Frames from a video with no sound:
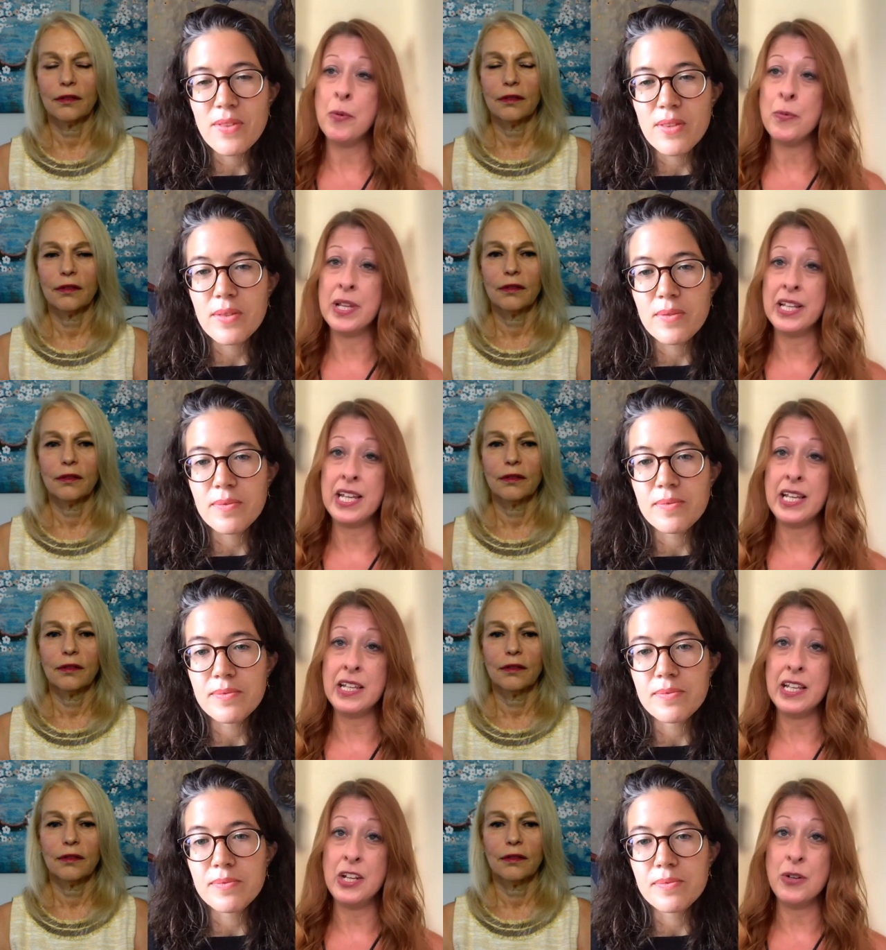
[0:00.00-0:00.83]
Speaker 1: but
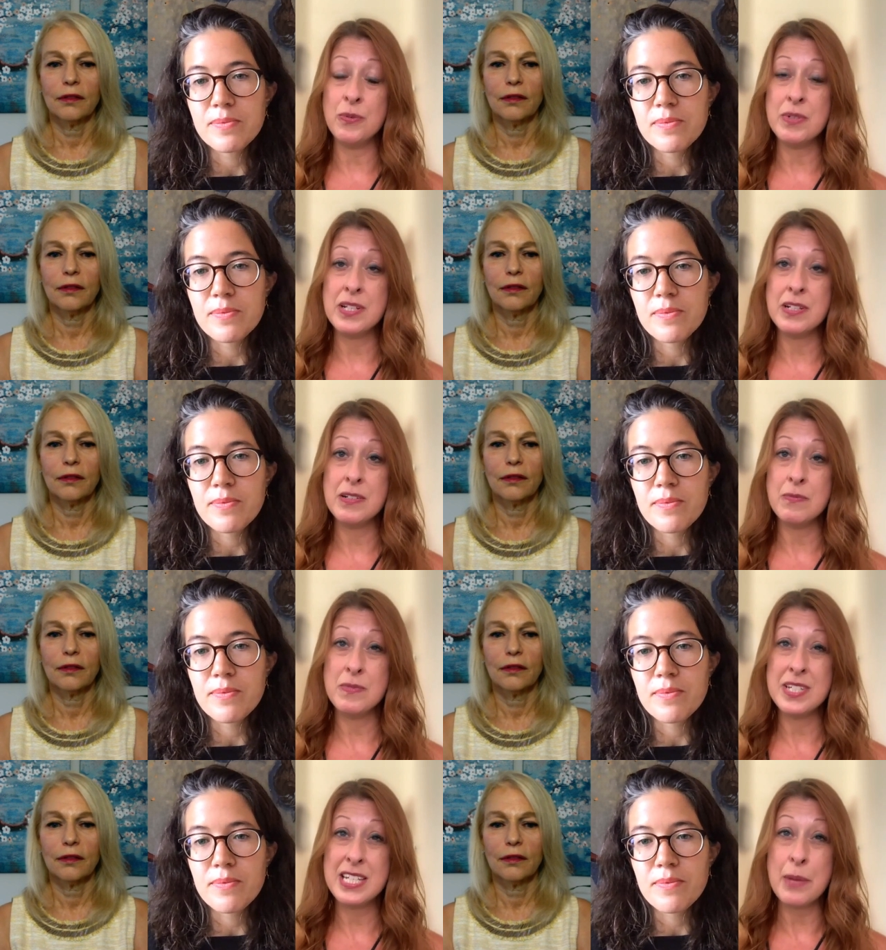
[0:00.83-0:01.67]
really, you know,
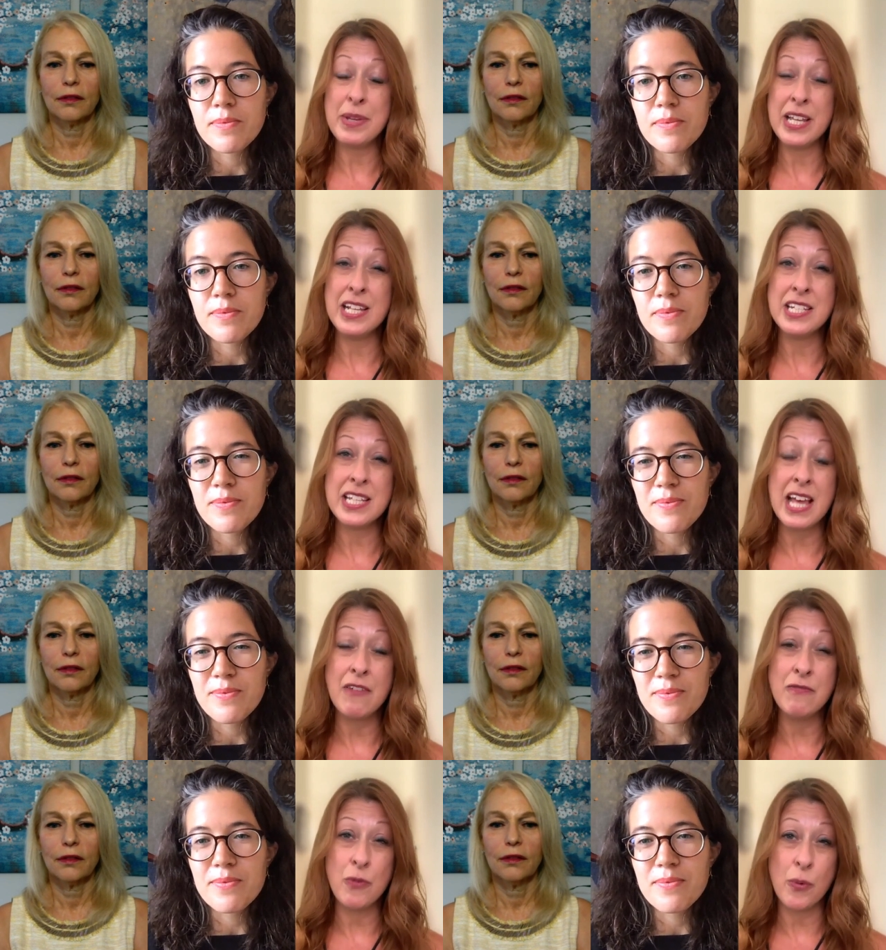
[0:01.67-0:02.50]
stepping into
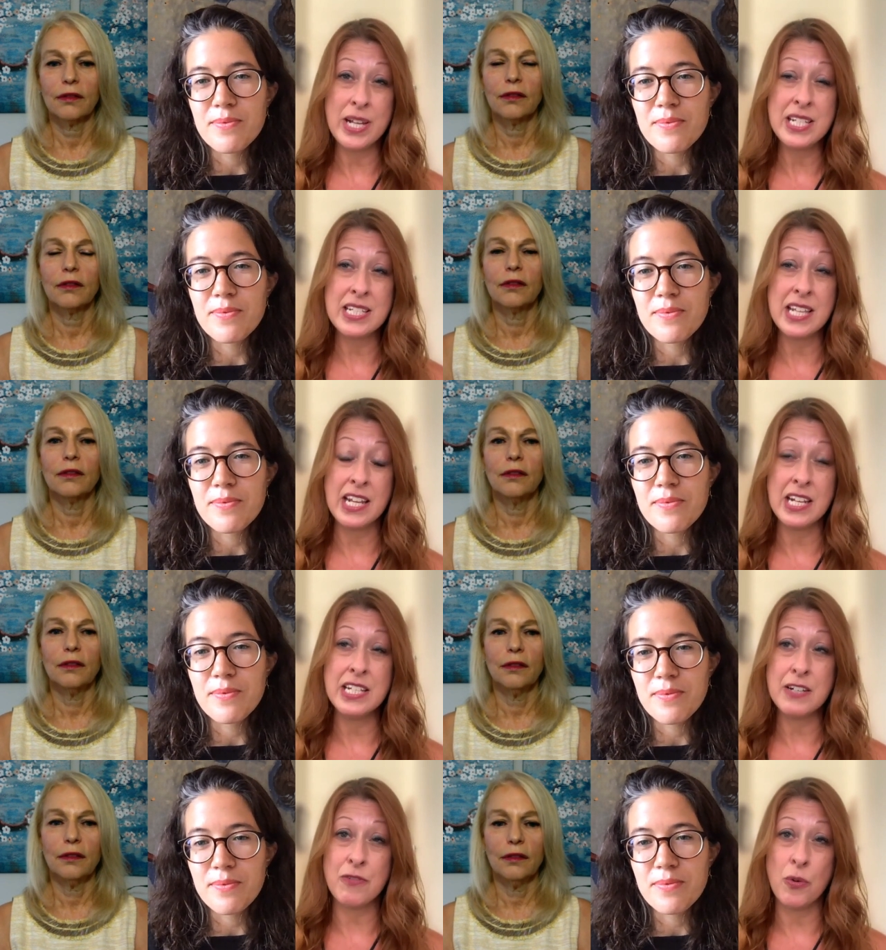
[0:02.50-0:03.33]
that voice in
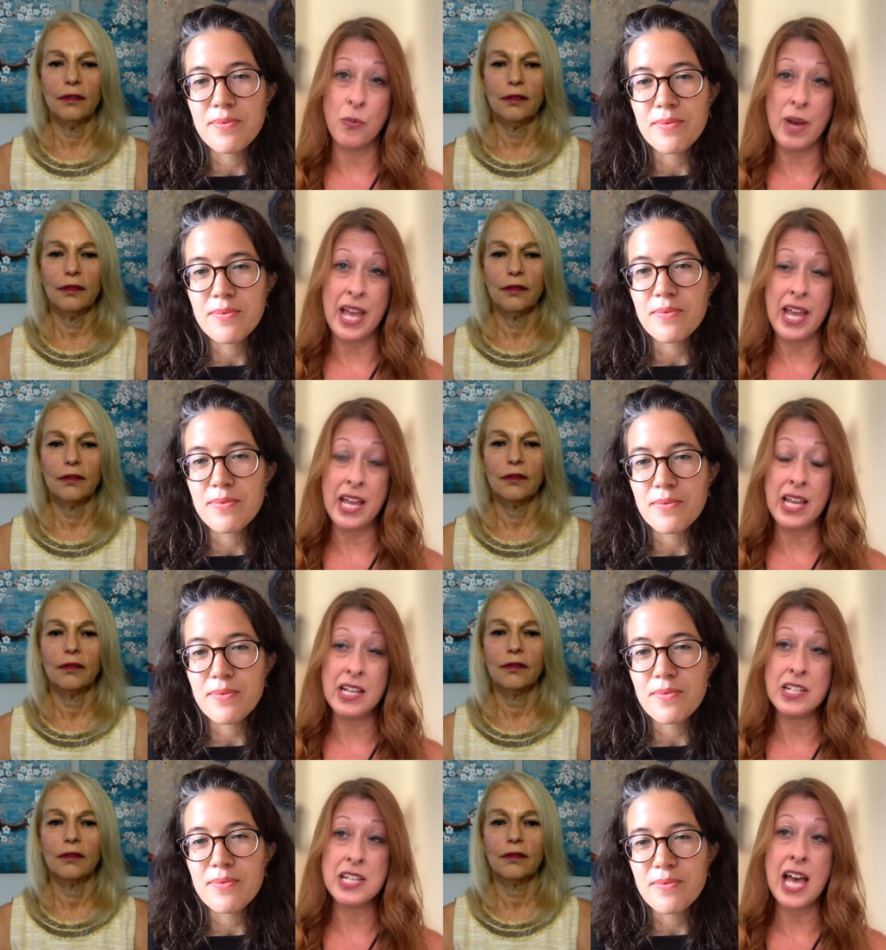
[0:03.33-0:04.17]
a different
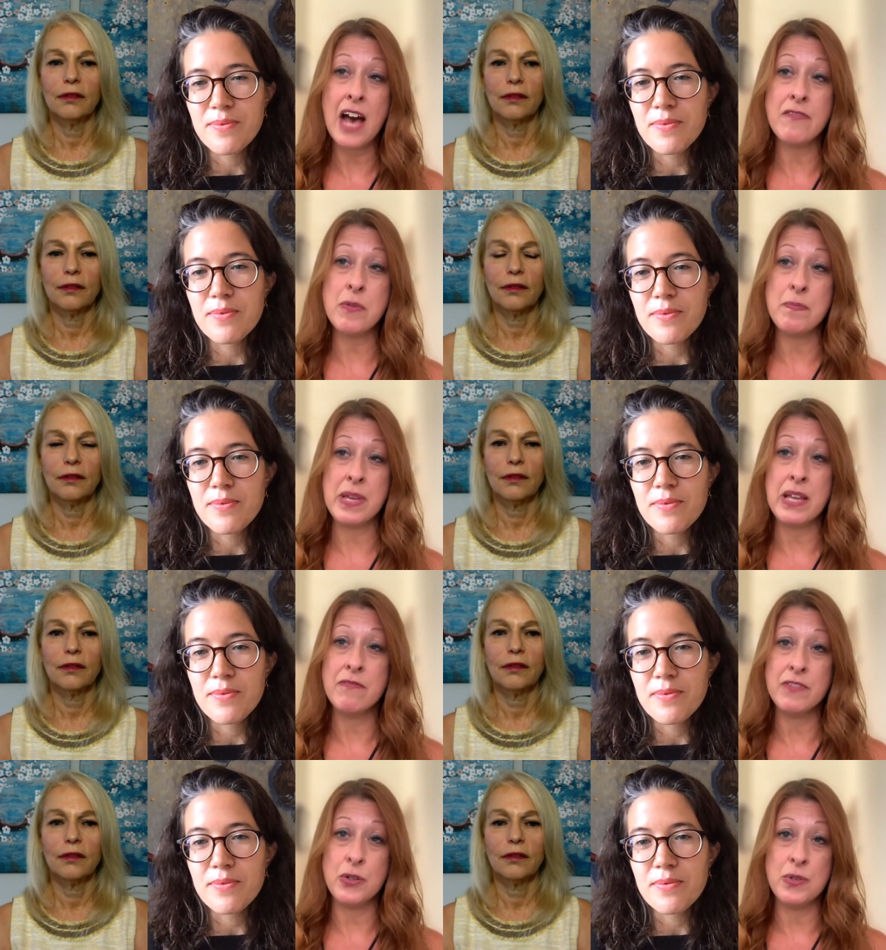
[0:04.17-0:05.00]
way to have it
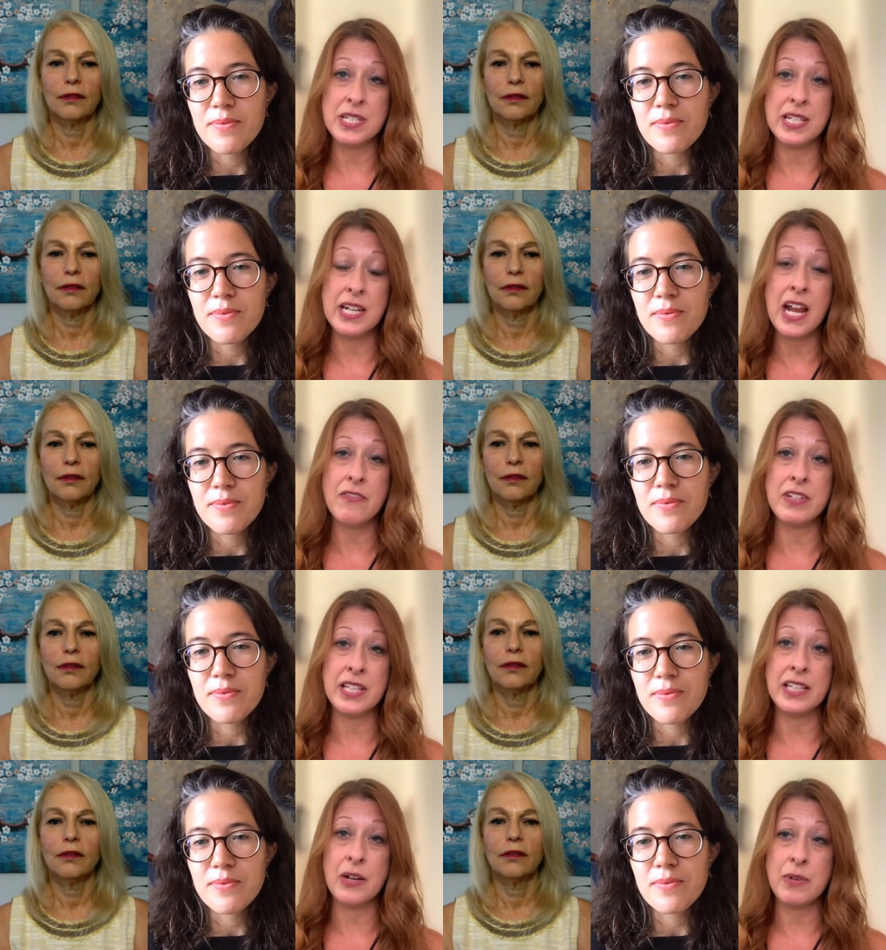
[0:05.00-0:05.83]
be infused in
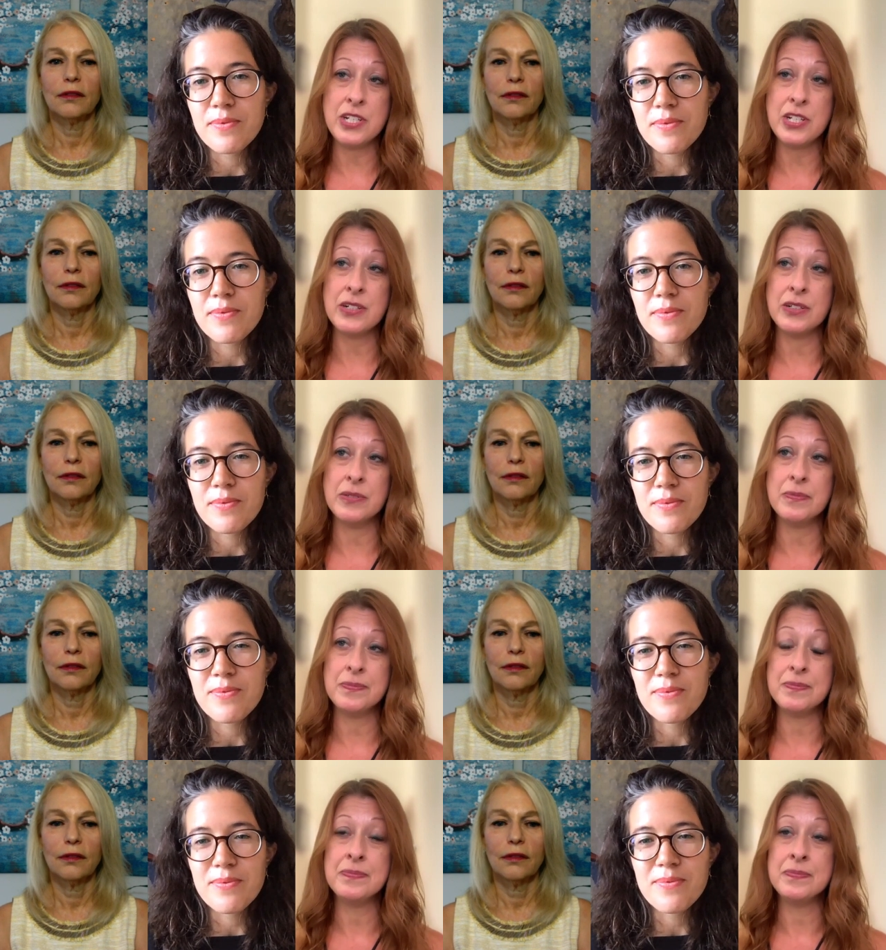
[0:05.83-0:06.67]
everything that we do.
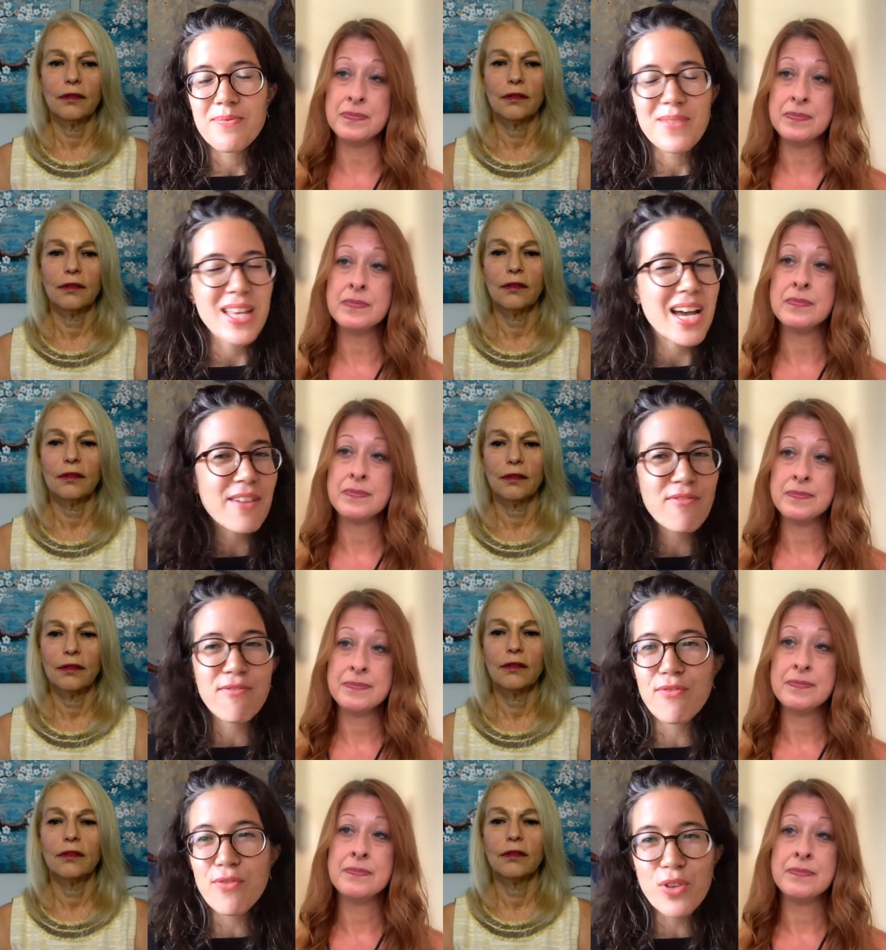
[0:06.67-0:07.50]

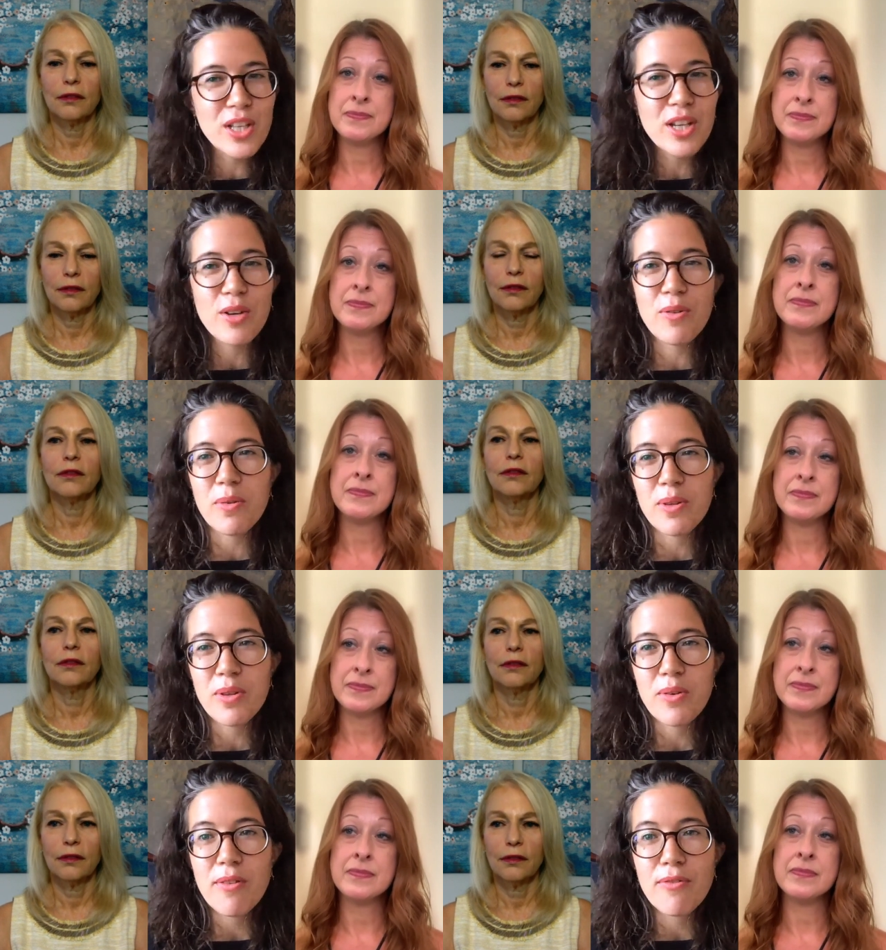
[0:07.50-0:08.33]
I fully agree
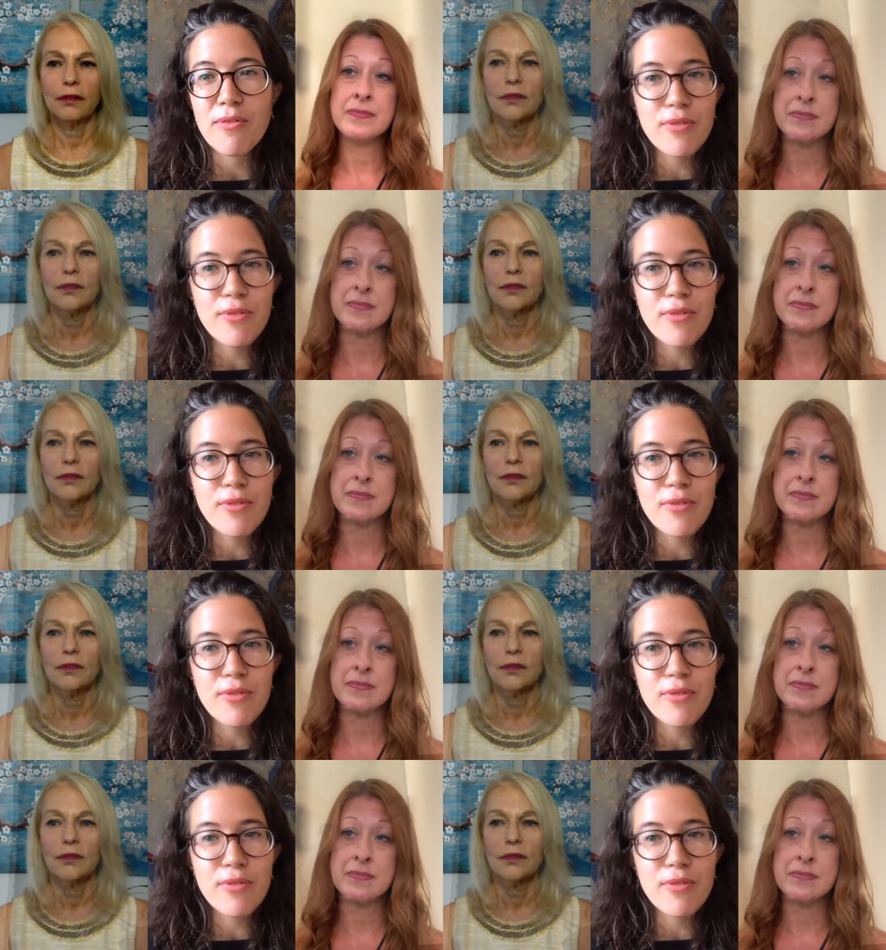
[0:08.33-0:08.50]
with you. I